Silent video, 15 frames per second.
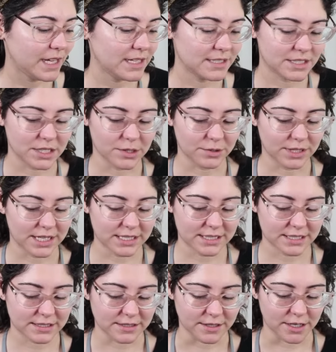So let's
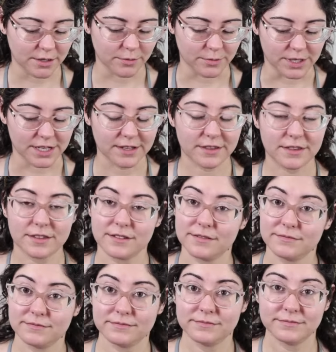start with
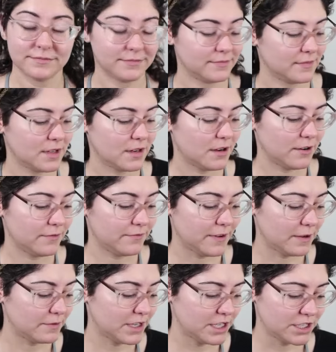our
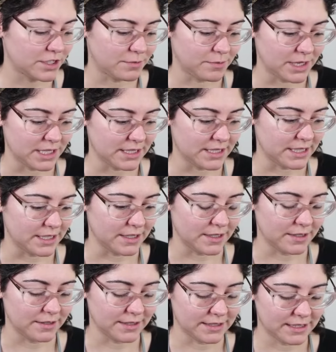foundation base here.
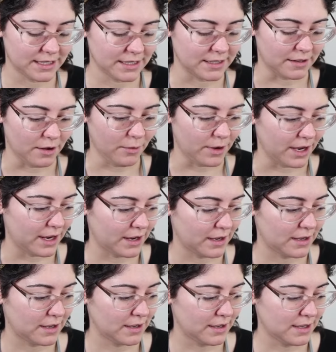Let's get going.
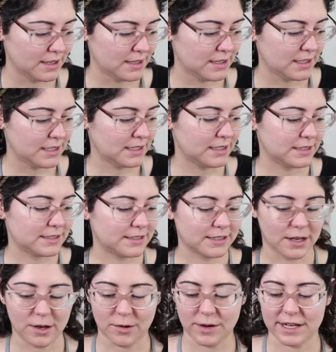
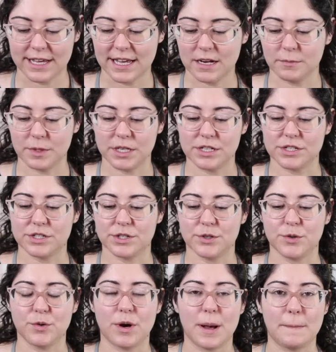So again, I'm gonna
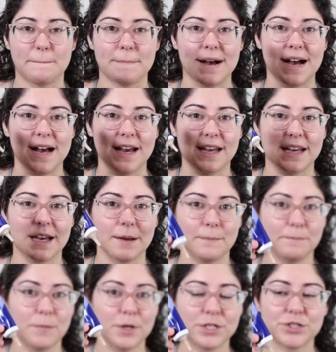do my
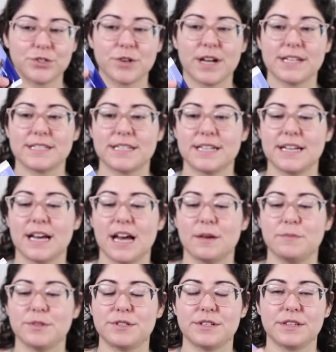moisturizing.
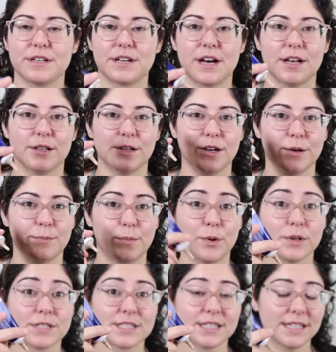I'm using the color
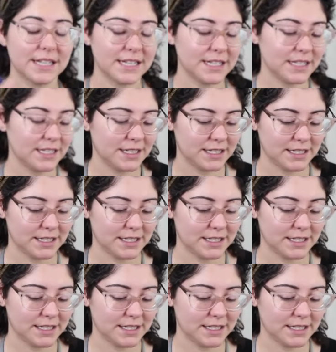Porcelain.